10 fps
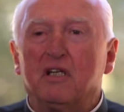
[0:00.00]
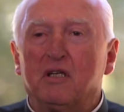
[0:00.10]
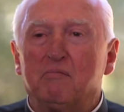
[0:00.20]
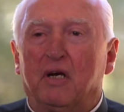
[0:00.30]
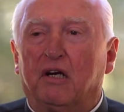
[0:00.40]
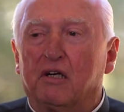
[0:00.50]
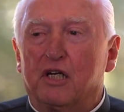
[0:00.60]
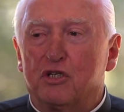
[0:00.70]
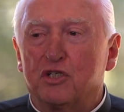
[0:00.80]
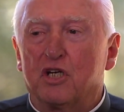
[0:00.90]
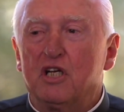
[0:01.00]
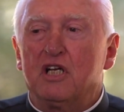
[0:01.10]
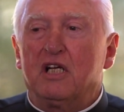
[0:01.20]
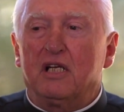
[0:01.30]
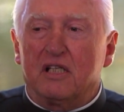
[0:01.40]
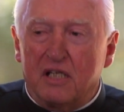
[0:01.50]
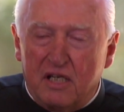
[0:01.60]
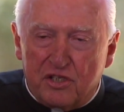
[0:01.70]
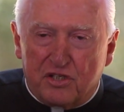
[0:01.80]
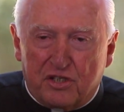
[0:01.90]
in marriage
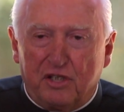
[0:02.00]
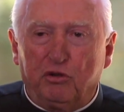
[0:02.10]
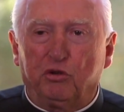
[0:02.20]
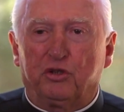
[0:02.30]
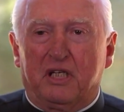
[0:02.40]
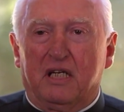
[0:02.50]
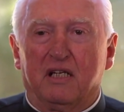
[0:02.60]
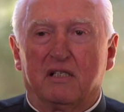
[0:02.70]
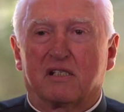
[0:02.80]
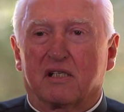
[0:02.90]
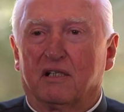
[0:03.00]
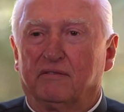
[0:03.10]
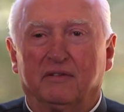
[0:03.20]
still needs,